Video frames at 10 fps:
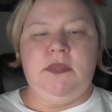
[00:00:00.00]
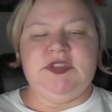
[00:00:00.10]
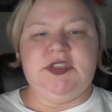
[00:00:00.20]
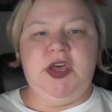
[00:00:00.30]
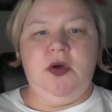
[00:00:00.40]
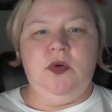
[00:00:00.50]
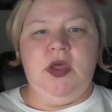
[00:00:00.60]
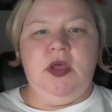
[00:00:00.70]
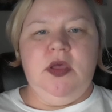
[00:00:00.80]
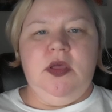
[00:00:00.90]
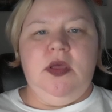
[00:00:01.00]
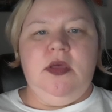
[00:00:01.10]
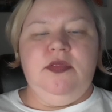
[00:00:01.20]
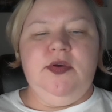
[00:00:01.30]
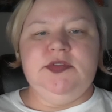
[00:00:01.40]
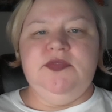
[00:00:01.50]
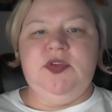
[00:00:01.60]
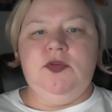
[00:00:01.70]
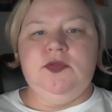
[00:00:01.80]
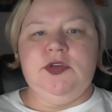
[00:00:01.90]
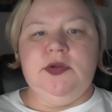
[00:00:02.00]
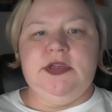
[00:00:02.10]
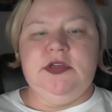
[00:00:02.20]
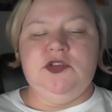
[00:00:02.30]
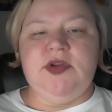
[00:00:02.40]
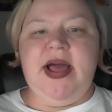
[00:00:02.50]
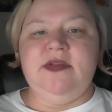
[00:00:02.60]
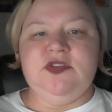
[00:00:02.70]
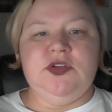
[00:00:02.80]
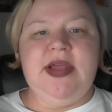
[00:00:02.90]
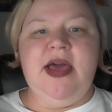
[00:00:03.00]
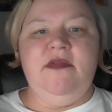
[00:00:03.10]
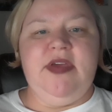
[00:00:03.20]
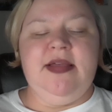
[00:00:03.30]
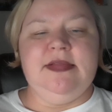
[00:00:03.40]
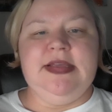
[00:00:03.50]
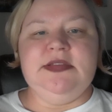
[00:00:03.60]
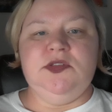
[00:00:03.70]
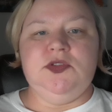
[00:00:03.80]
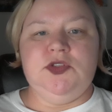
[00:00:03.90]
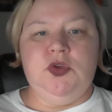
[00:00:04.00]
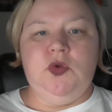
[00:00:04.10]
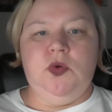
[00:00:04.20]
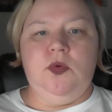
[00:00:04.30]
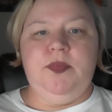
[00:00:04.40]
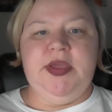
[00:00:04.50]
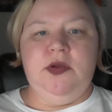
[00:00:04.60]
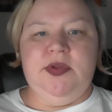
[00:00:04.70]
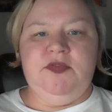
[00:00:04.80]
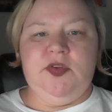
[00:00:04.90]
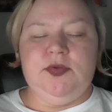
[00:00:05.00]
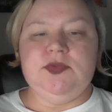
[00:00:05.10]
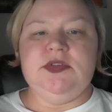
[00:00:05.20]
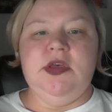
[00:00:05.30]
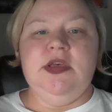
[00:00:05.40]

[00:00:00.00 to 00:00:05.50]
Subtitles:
So those of you who turned in a draft should have at least 2 peer reviews.